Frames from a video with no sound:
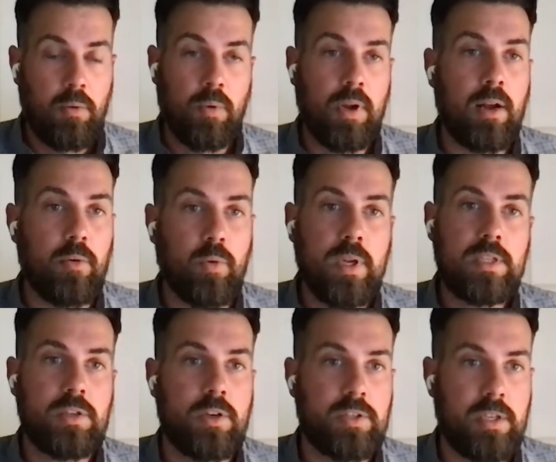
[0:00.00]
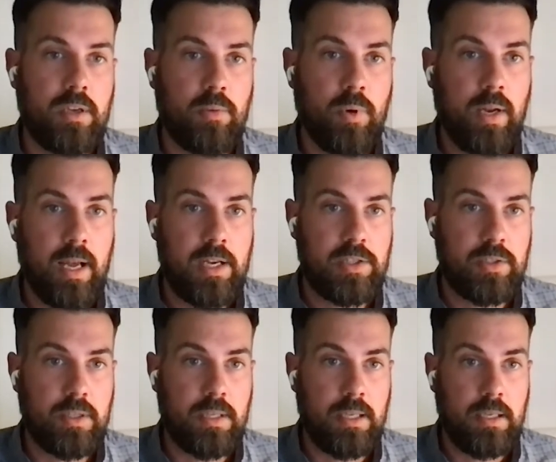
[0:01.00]
We're not researching what
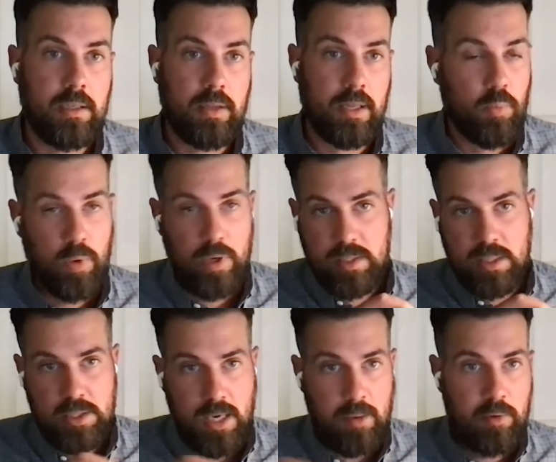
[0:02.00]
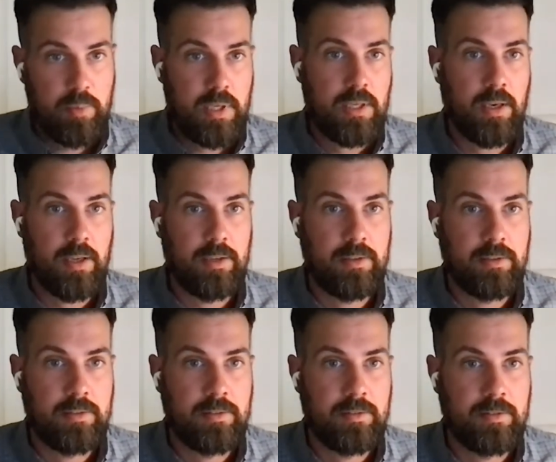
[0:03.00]
is the job to be done.
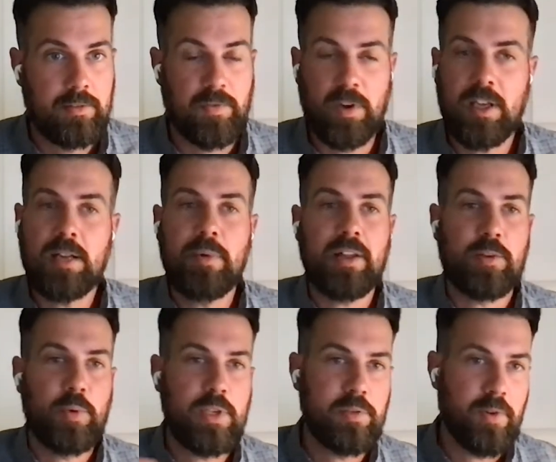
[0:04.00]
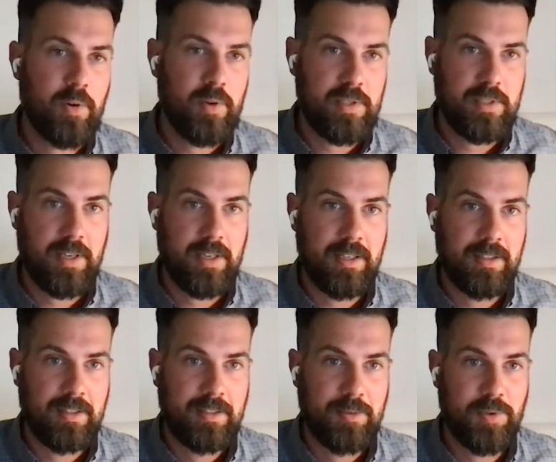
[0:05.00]
Forget about the way you've always done it.
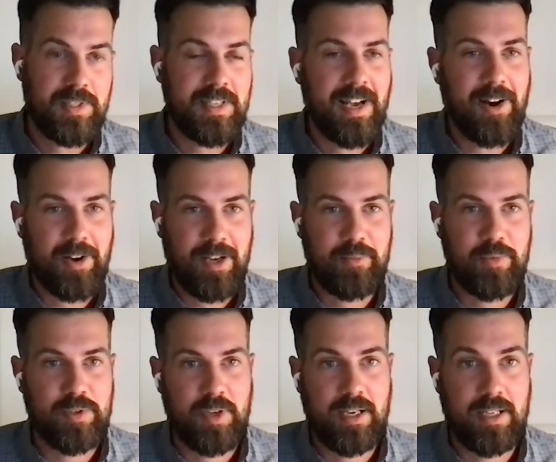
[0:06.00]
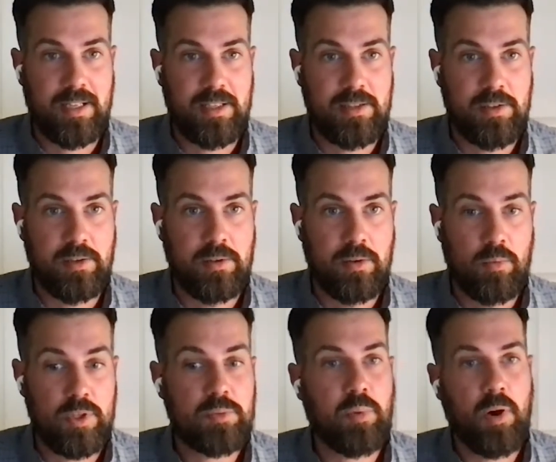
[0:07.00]
What's the outcome you're trying to get to?
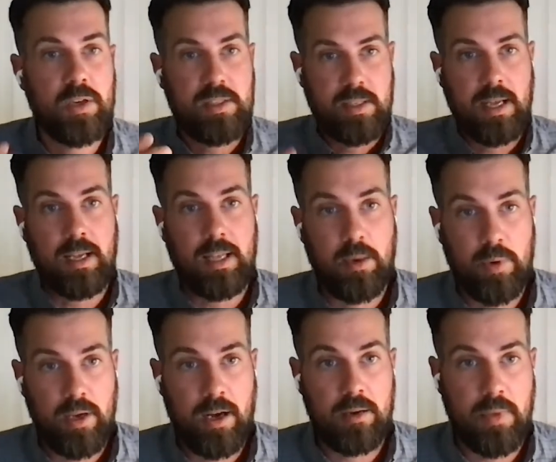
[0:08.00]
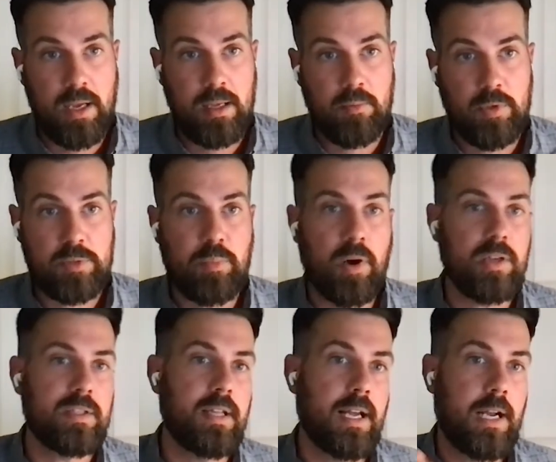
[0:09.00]
Which parts of that can we automate? Which
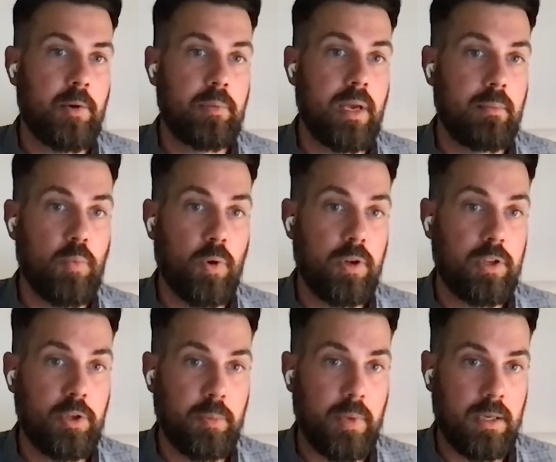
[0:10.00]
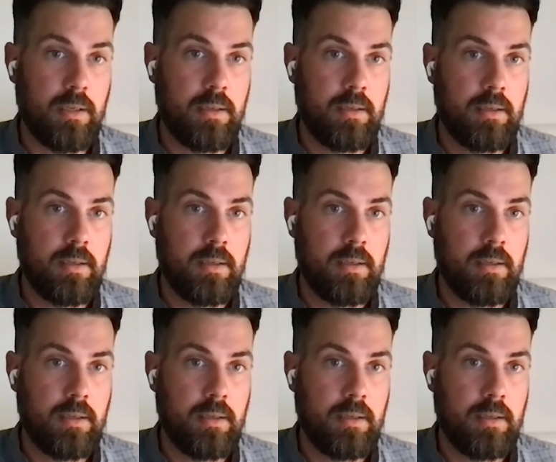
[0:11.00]
parts of that can we make more human?